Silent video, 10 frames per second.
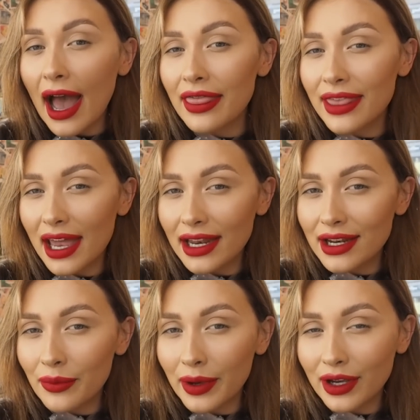And
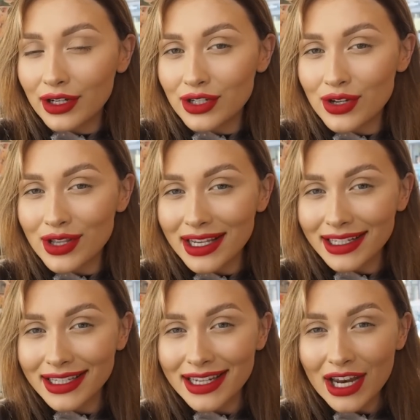then we're gonna do the
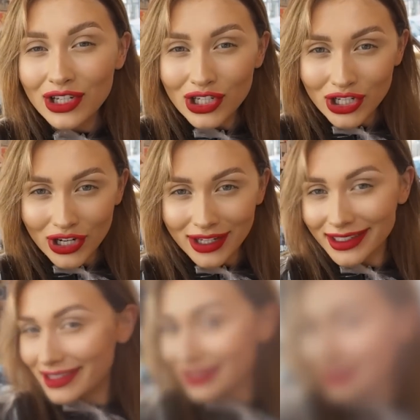
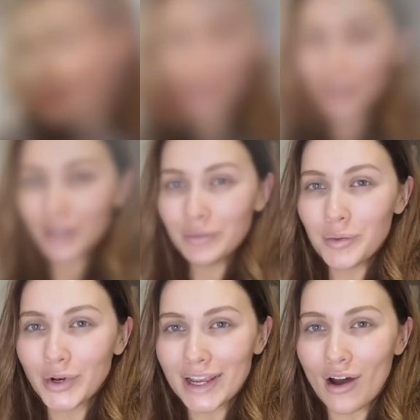extensions. Good
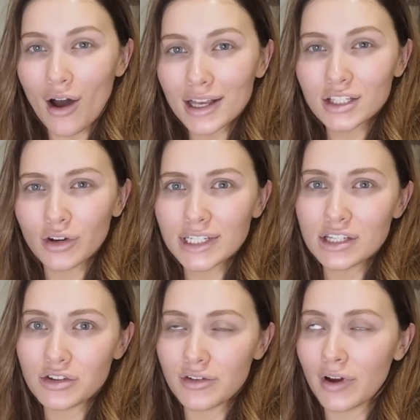morning, guys. Sorry I
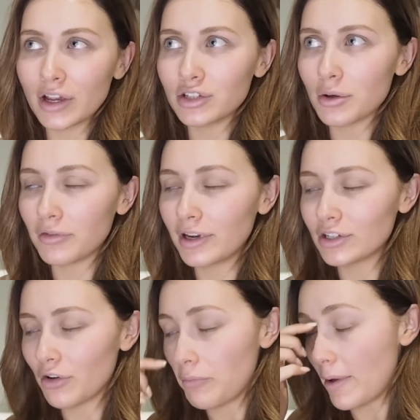didn't do a very good job of
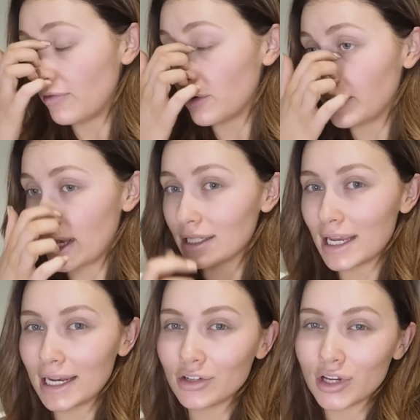finishing off my vlog
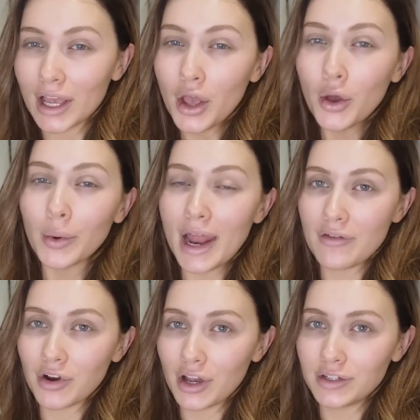yesterday. Literally,
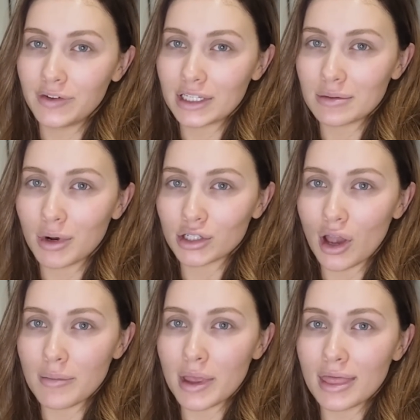whenever I go to Vixen Blush,
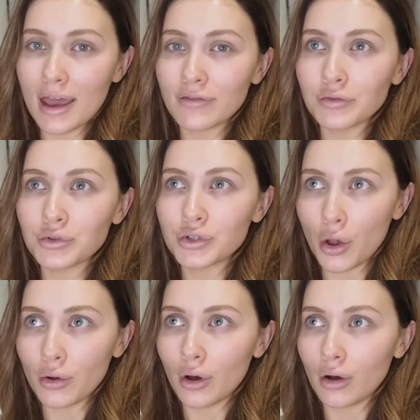I'm in there for
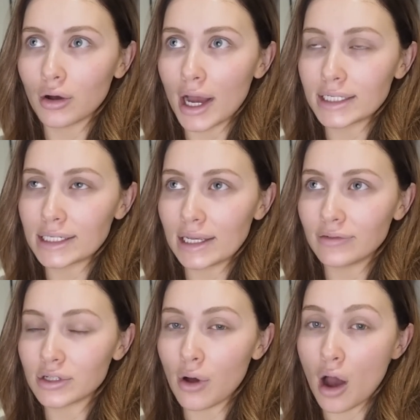so long. I didn't
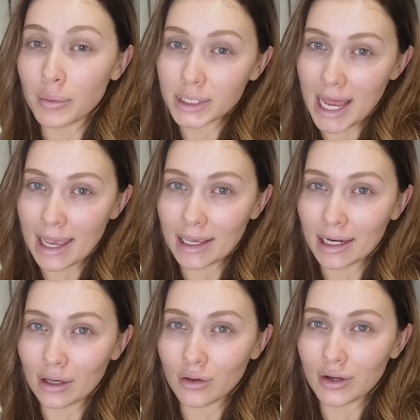leave until 8:30
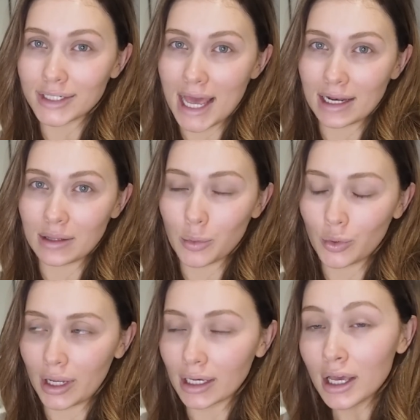and I got there at 10 in the
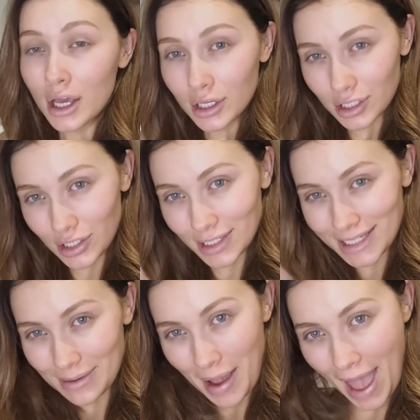morning. So as you
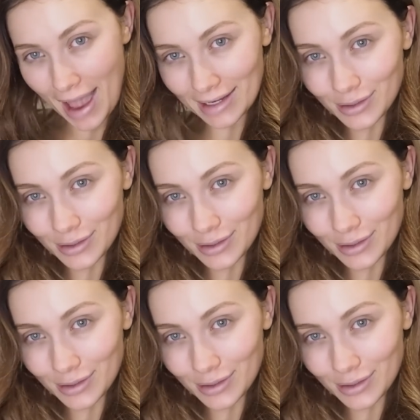can see, my hair